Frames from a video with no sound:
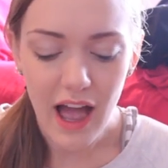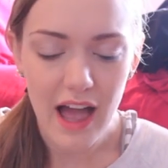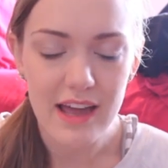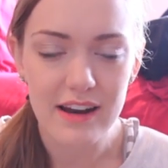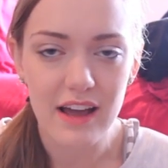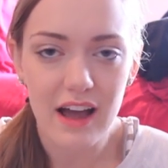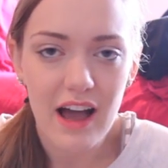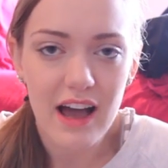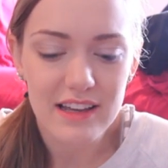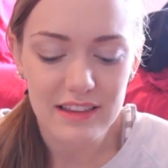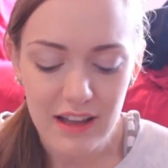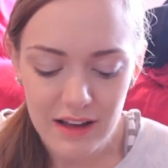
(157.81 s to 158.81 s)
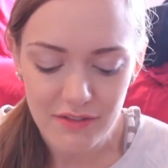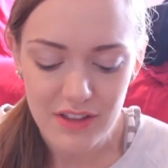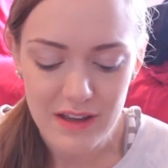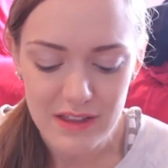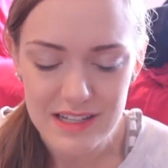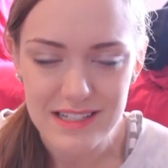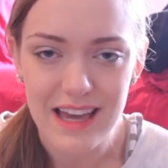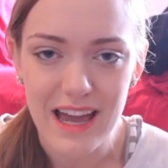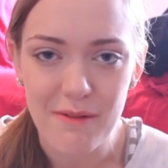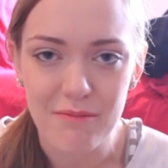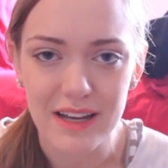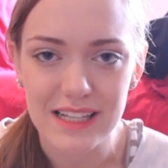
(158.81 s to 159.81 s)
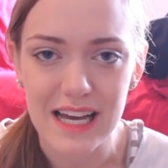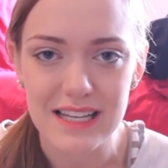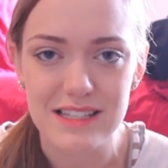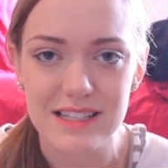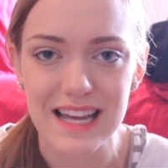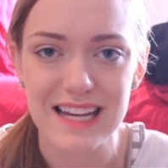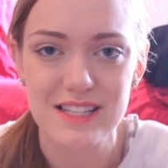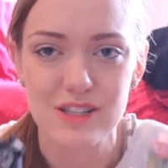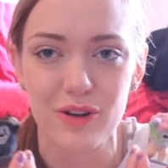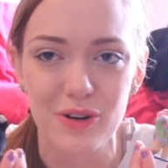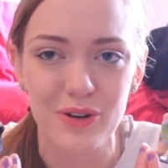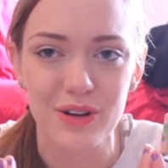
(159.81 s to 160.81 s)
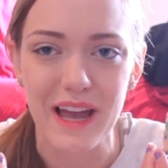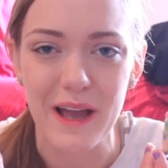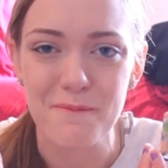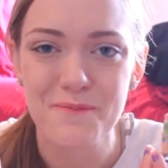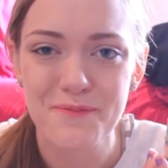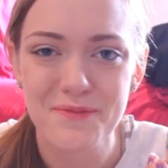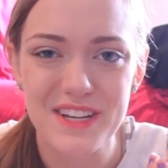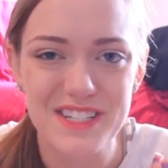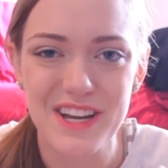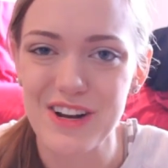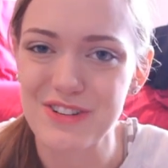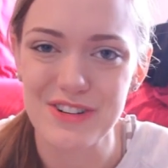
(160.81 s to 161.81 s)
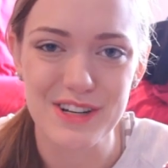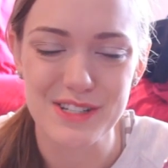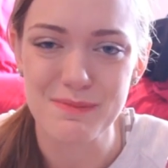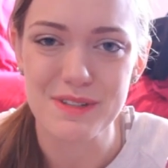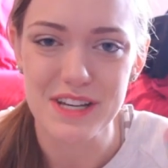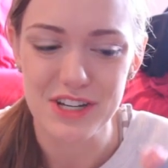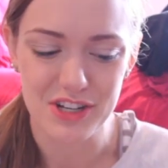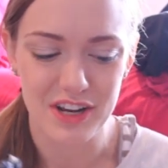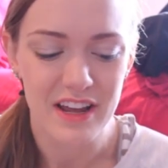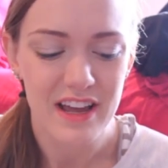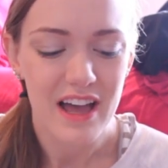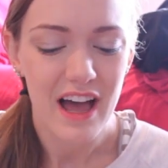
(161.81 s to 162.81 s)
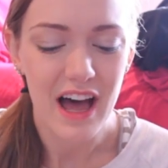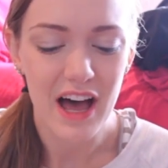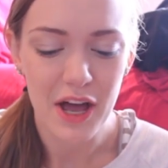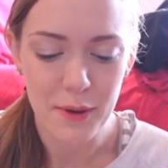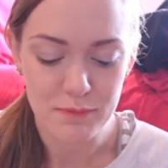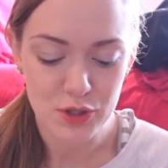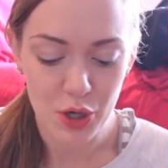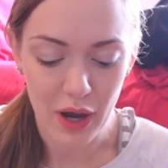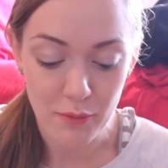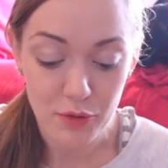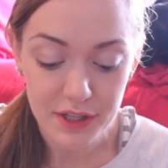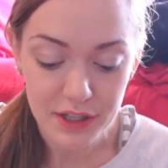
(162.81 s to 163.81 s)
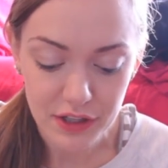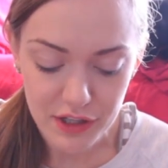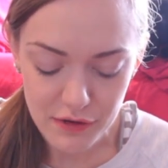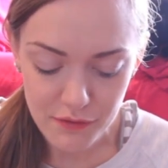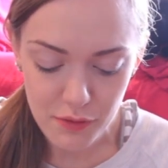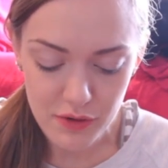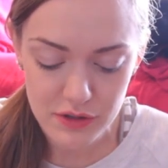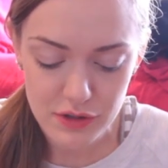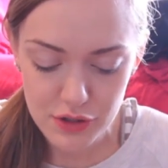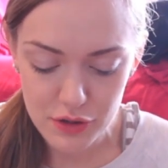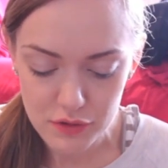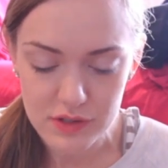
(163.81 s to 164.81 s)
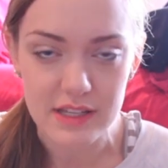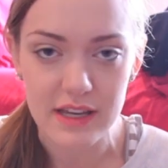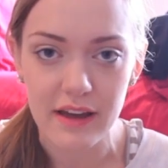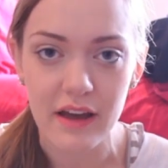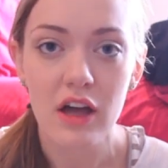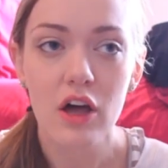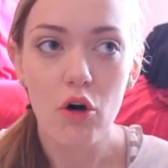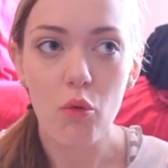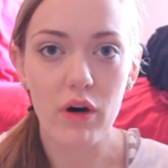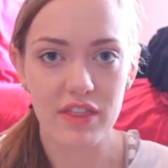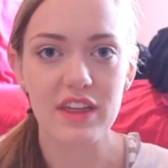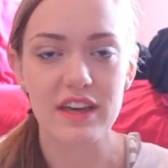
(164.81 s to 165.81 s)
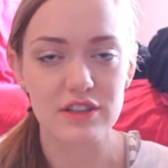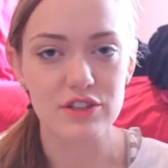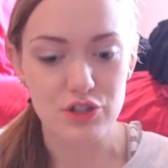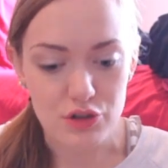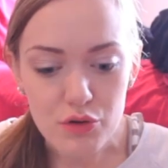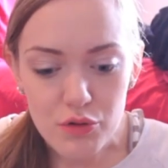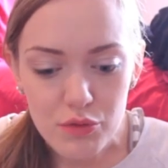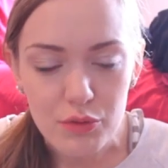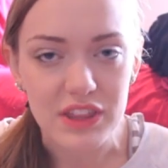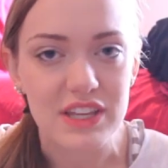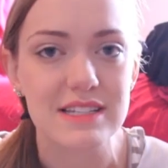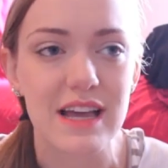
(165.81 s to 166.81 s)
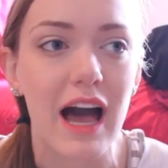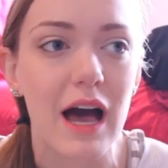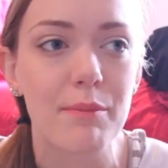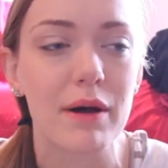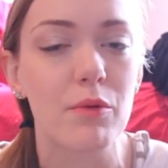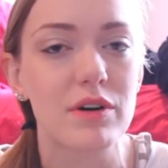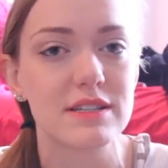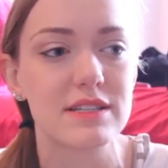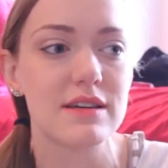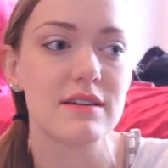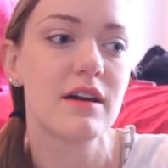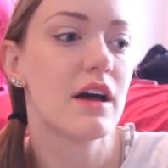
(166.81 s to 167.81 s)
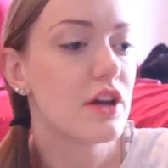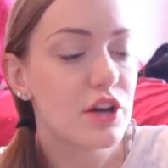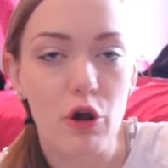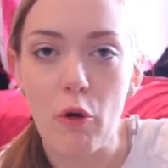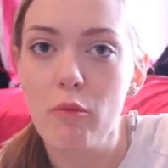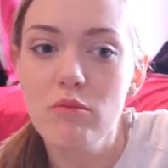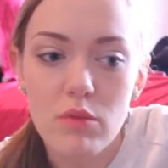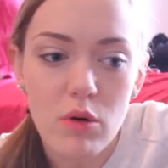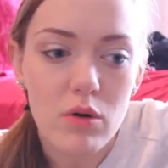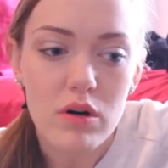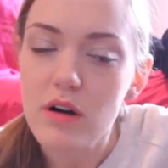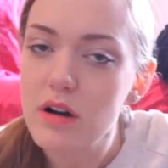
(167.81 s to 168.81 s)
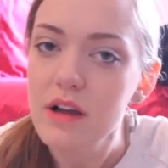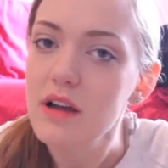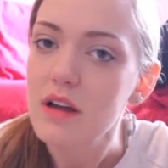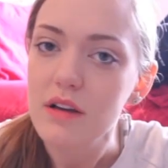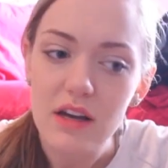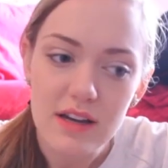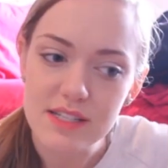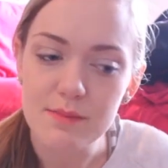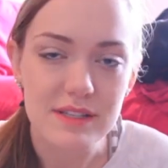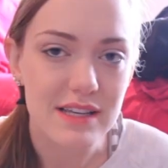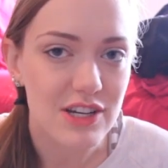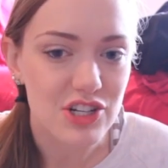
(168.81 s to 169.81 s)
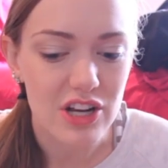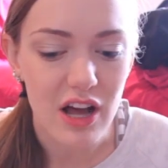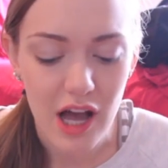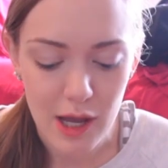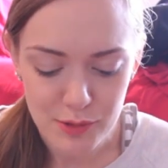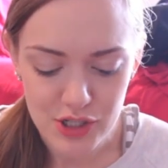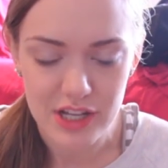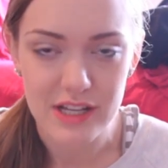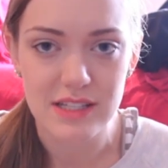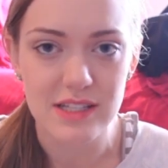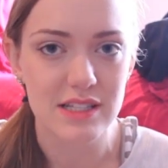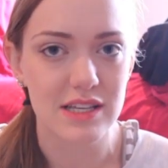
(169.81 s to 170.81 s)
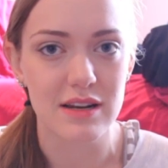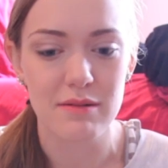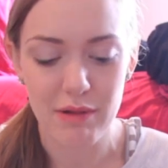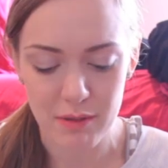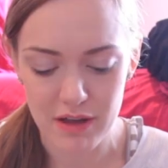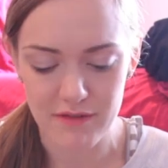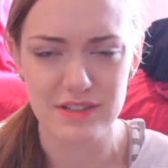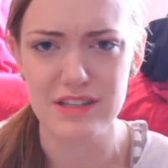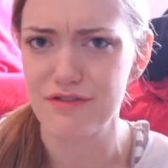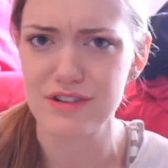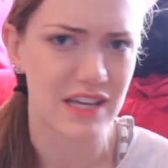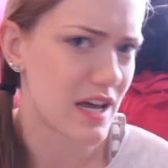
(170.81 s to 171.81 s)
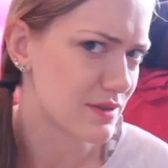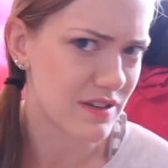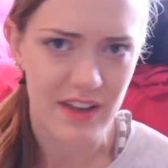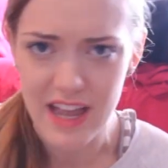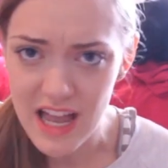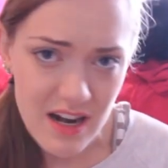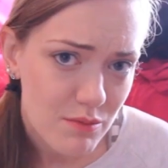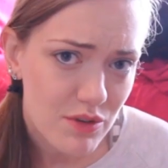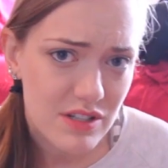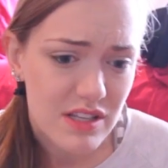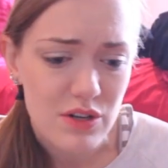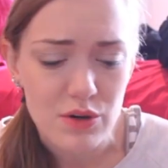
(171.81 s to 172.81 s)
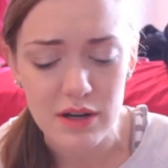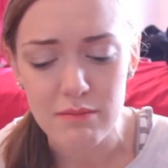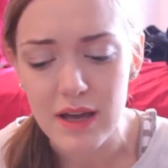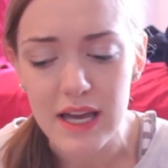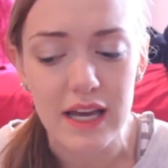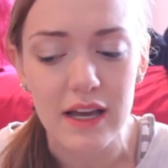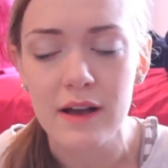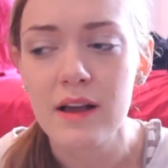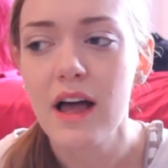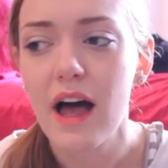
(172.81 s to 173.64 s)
And I love that this game, like that's that's the whole game is character customization. Um, so I'm really looking forward to seeing what they do with this app. I want to see, you know, more customization options and maybe even different types of animals that you can make.